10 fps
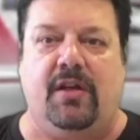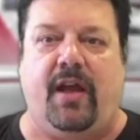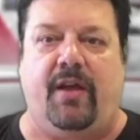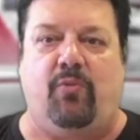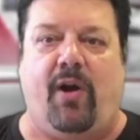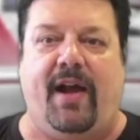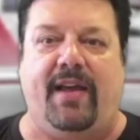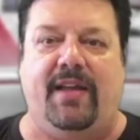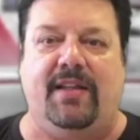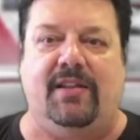and why
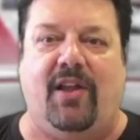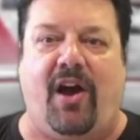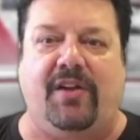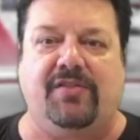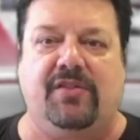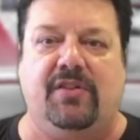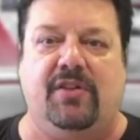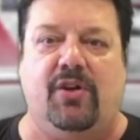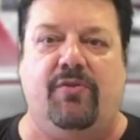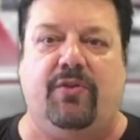he lost
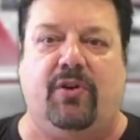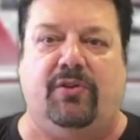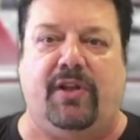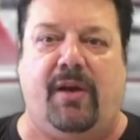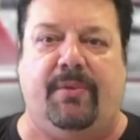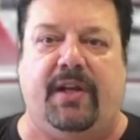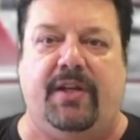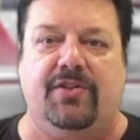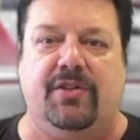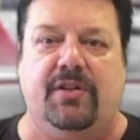the overall
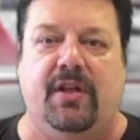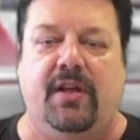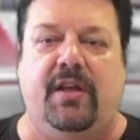nomination.